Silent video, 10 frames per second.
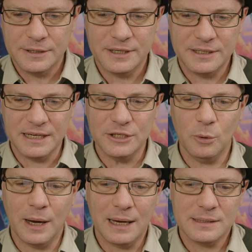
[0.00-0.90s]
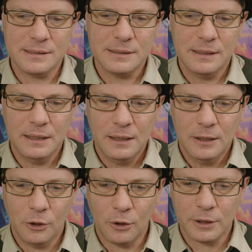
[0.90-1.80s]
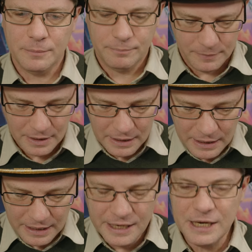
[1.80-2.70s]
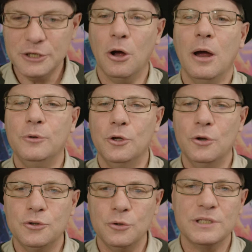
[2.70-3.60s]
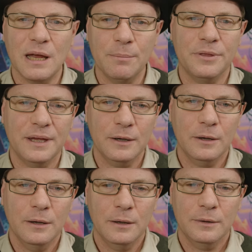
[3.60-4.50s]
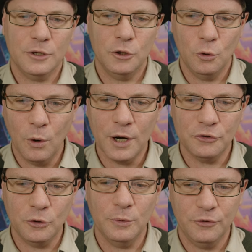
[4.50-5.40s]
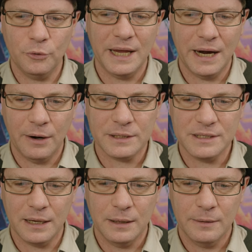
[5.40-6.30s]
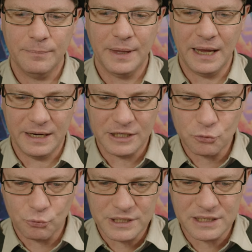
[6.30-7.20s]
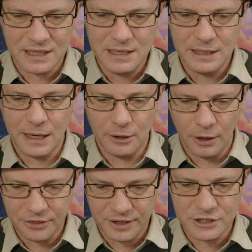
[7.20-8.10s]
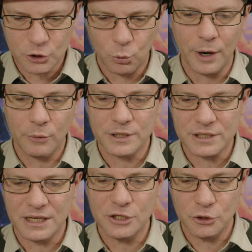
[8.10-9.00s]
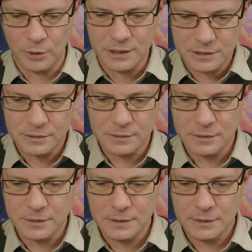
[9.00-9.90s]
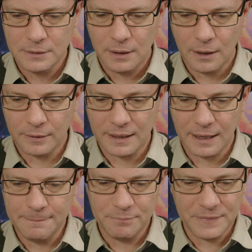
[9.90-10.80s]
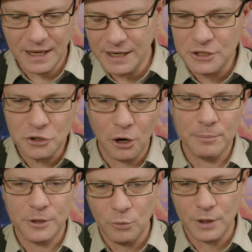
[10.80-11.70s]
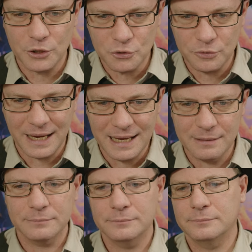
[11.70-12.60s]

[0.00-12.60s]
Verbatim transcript: is he said to us, look, anytime you do something that you want to do with your character and it's risky, and I think it's quite risky to do it, okay, anytime that you want to do that,